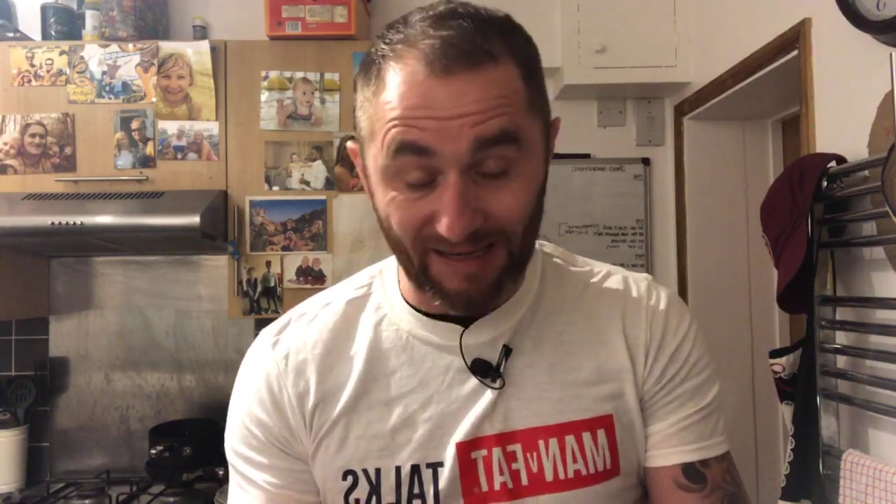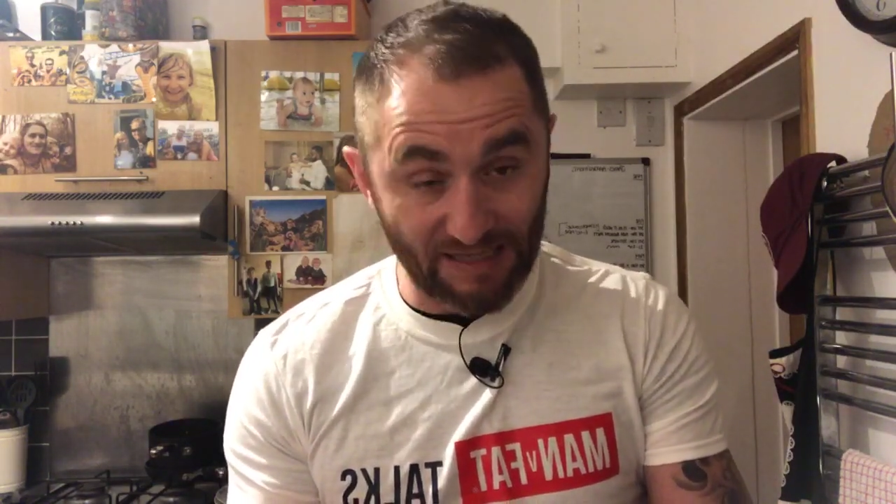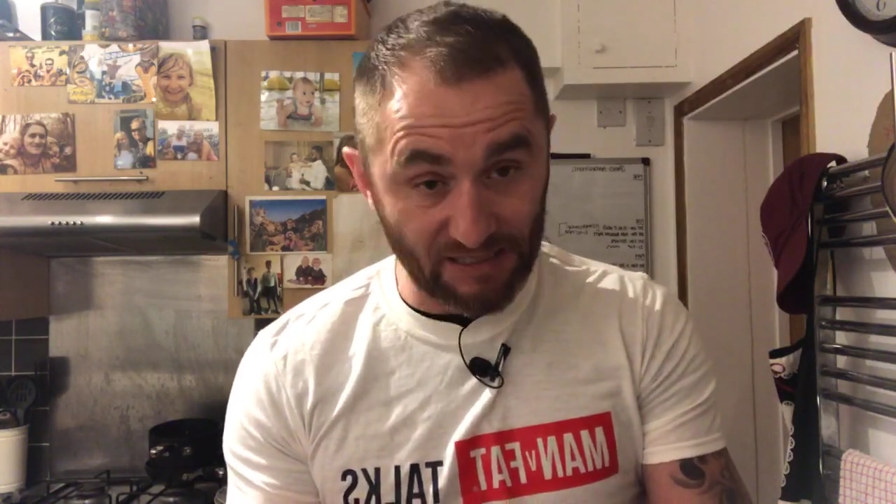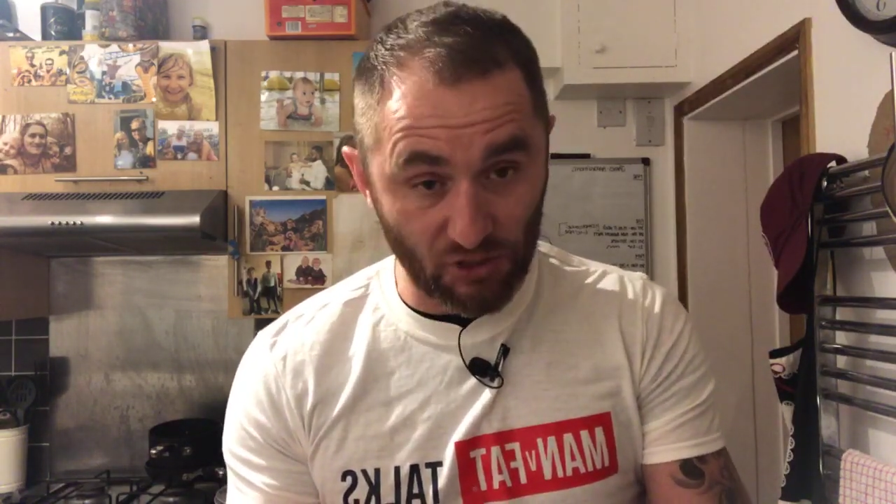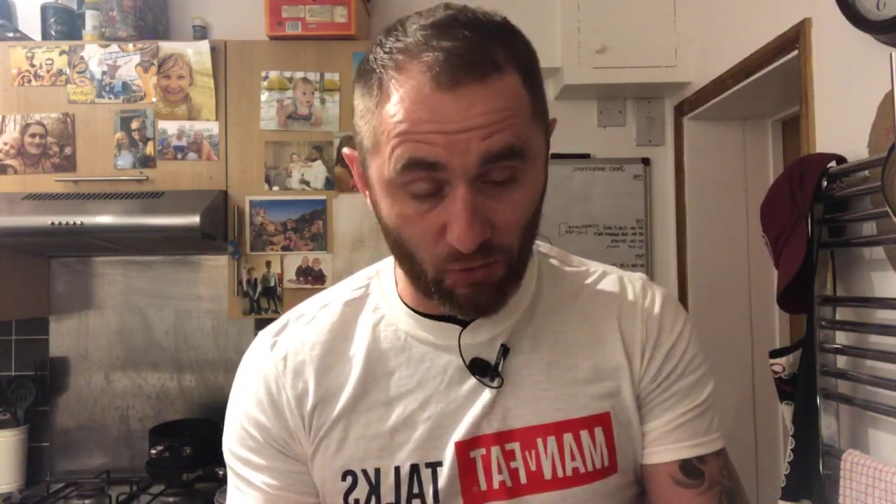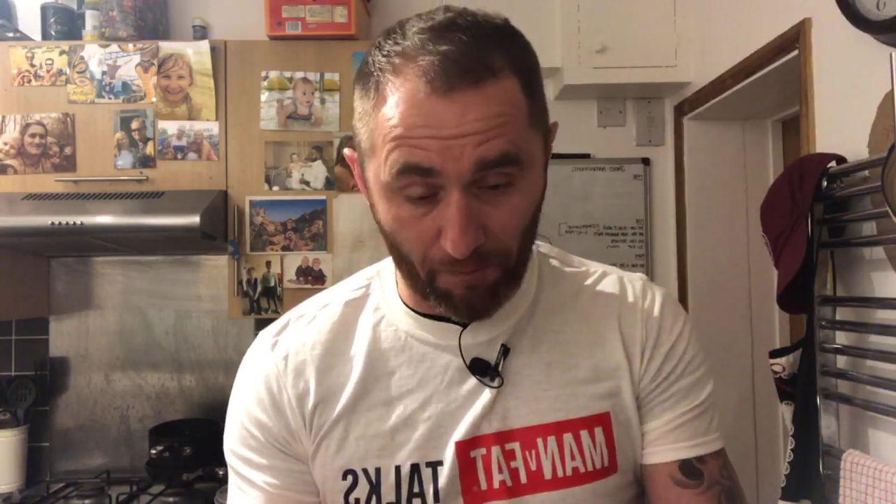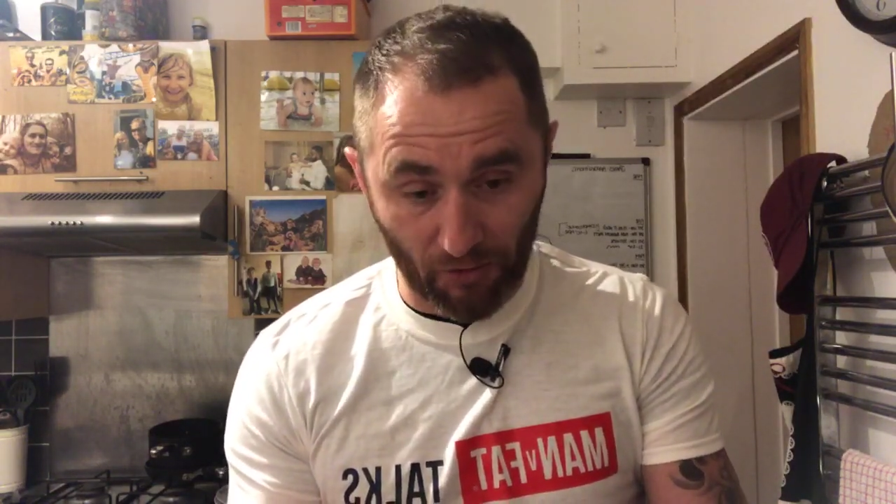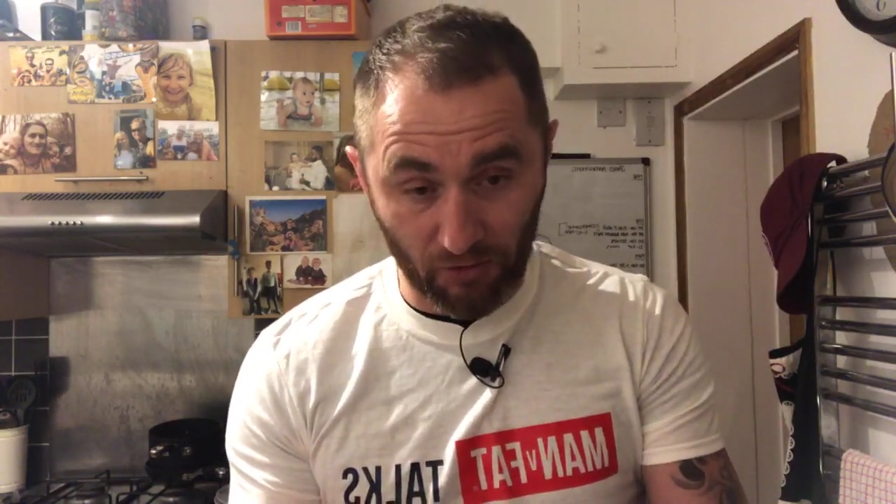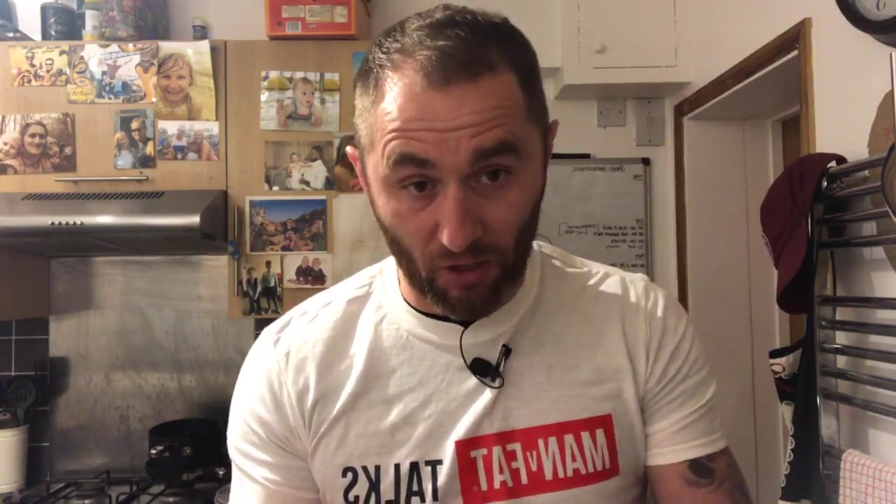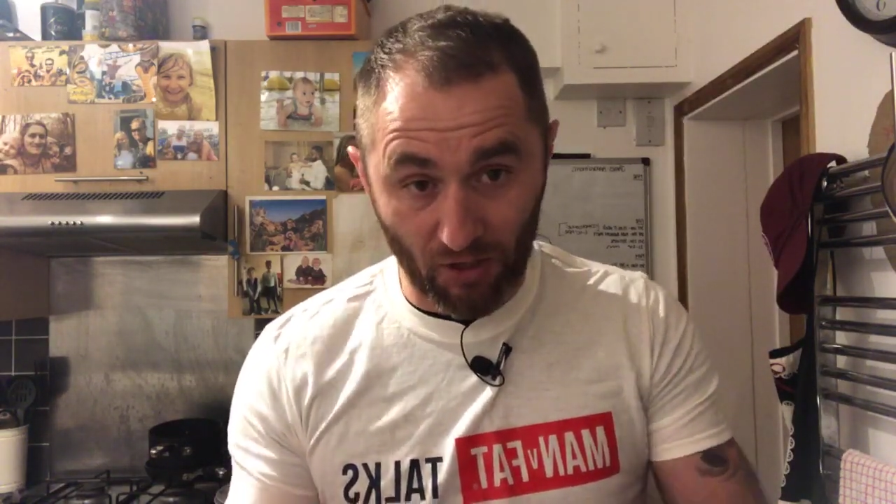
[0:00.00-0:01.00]
listen to a
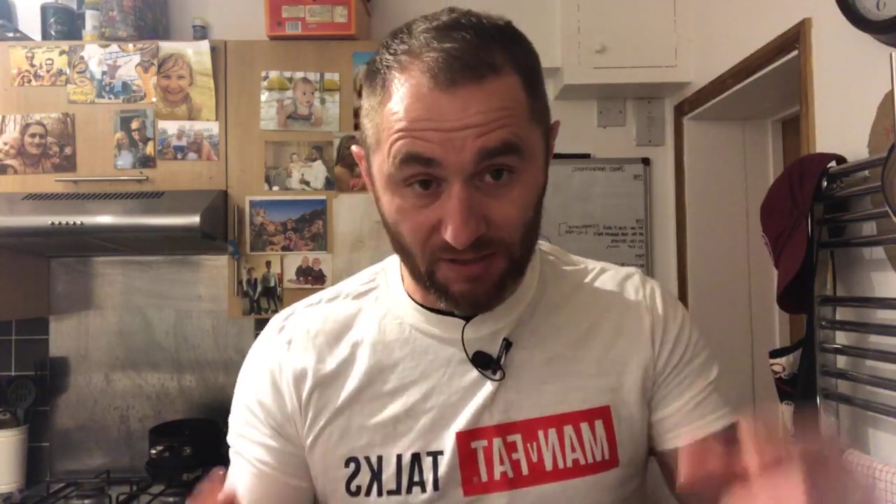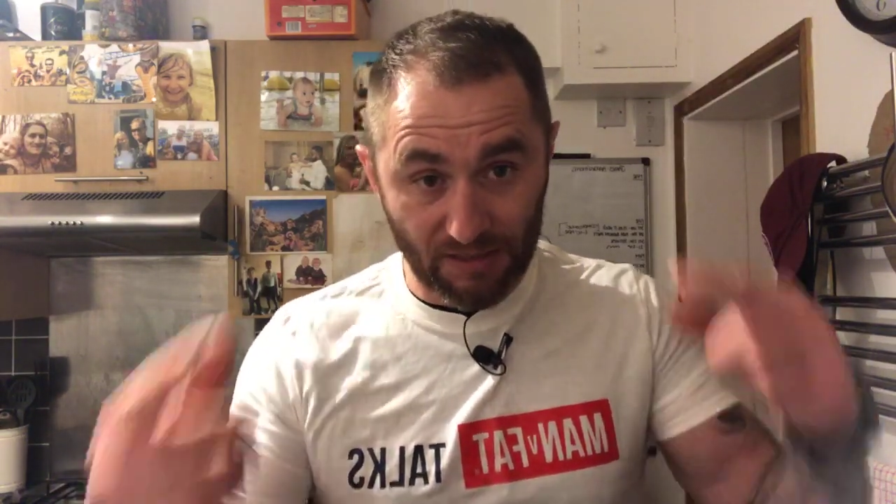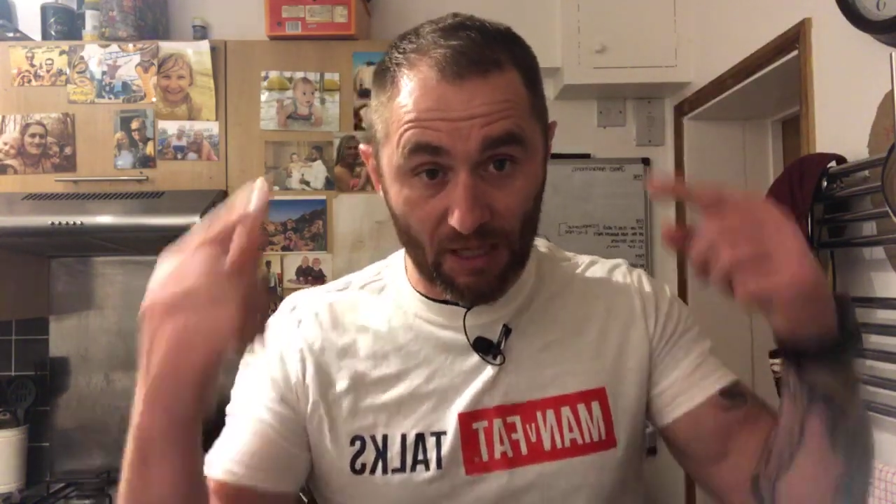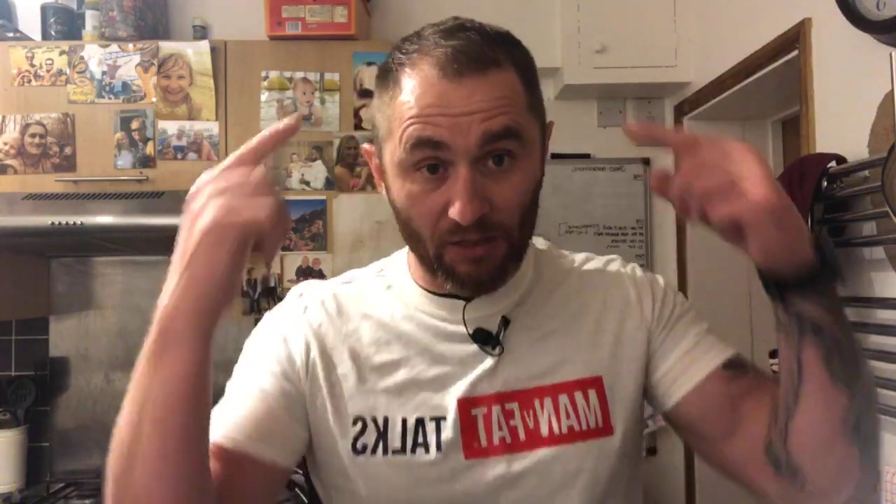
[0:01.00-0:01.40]
podcast